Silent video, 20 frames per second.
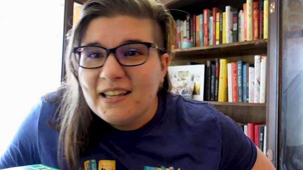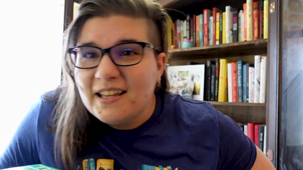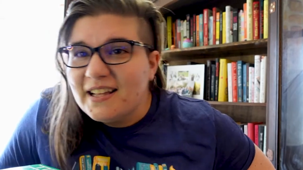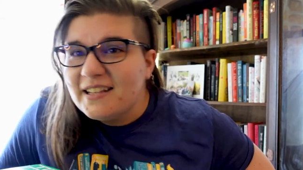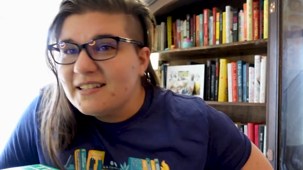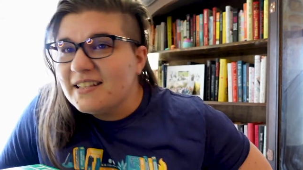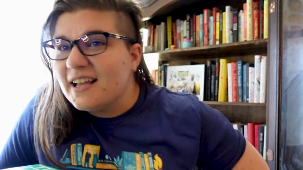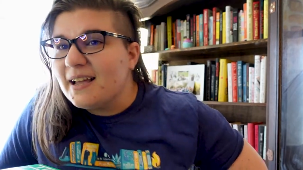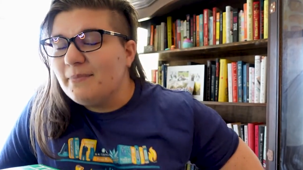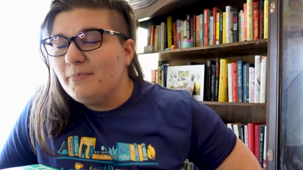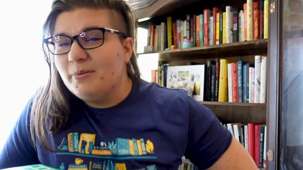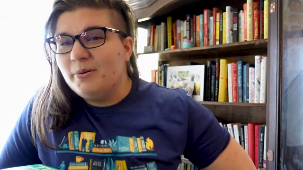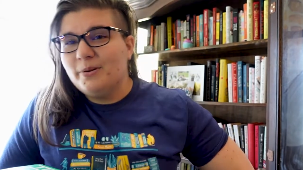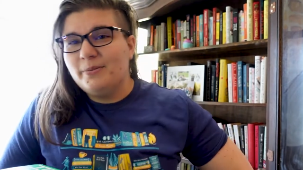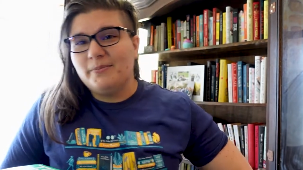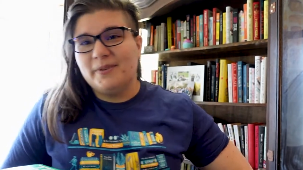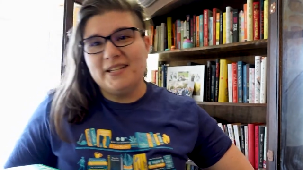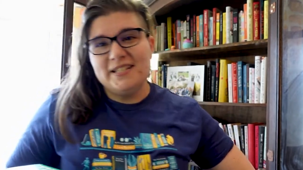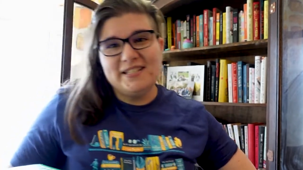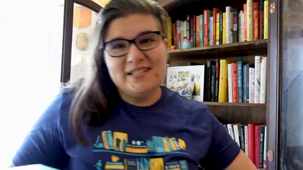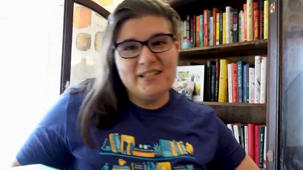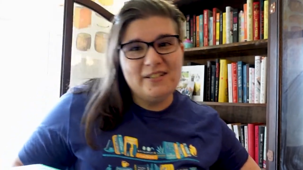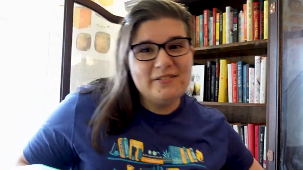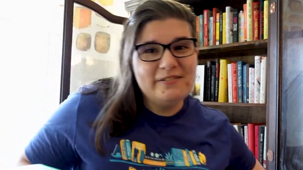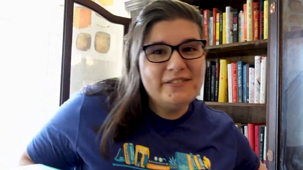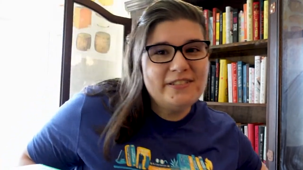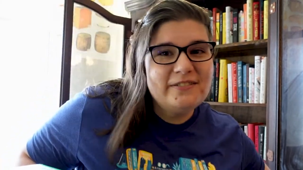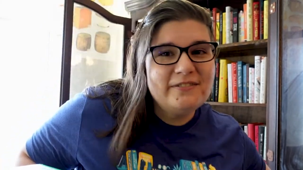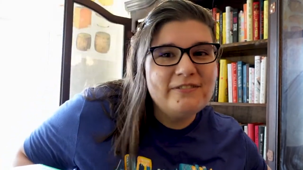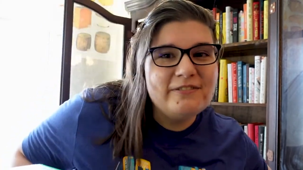as I put
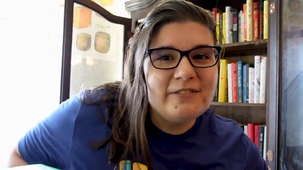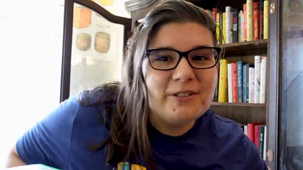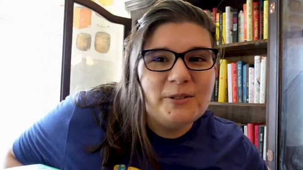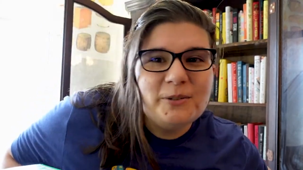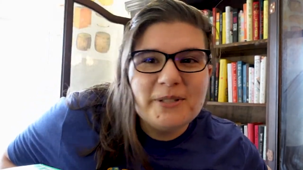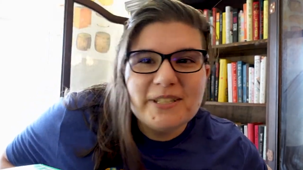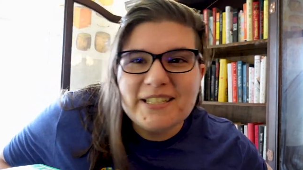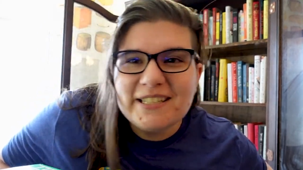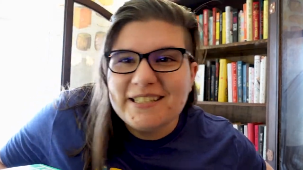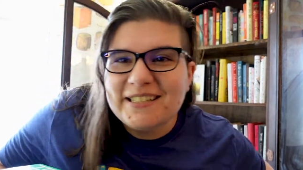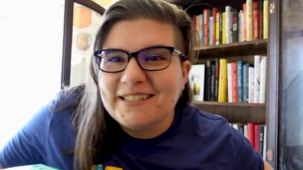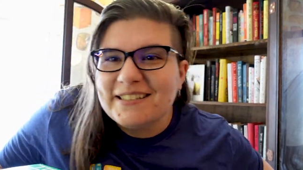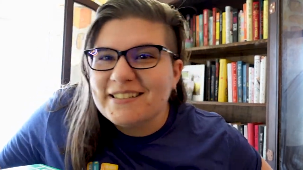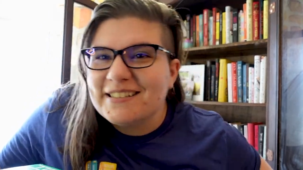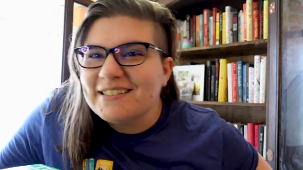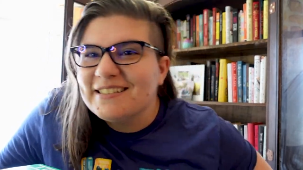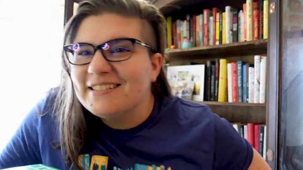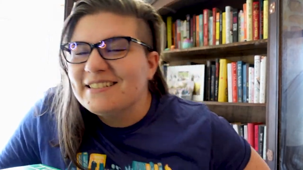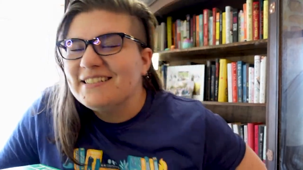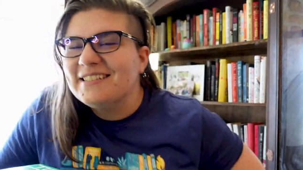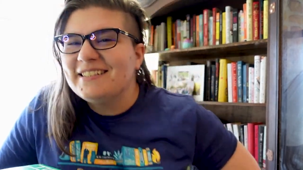myself in focus.